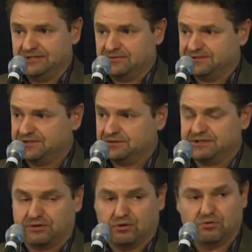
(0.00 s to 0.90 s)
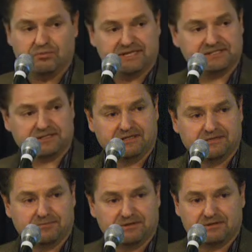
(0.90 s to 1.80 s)
searched the globe,
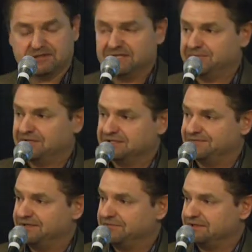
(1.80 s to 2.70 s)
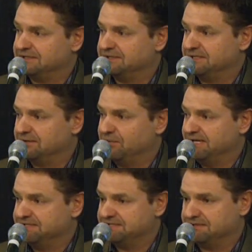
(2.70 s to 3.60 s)
basically looked at a bunch of different
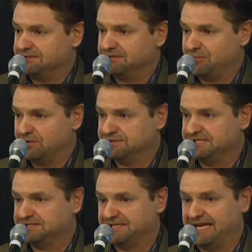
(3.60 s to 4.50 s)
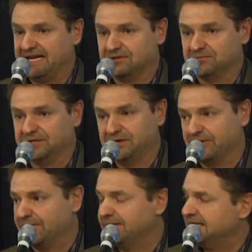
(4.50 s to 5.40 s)
ways to process and handle
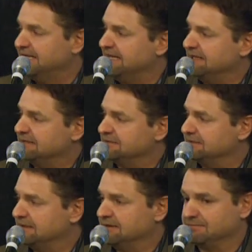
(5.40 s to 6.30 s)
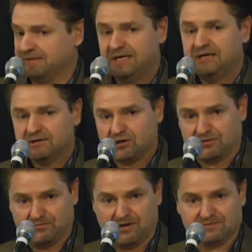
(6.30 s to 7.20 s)
manure, and got
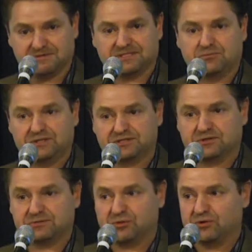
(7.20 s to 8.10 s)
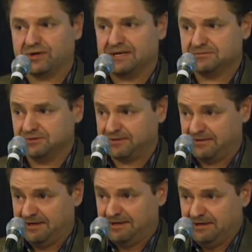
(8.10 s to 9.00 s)
involved in some research programs with
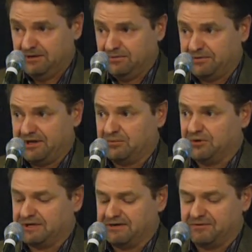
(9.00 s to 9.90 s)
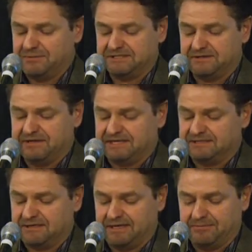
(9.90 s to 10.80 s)
the Alberta government at that
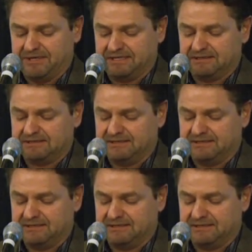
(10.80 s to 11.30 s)
time. And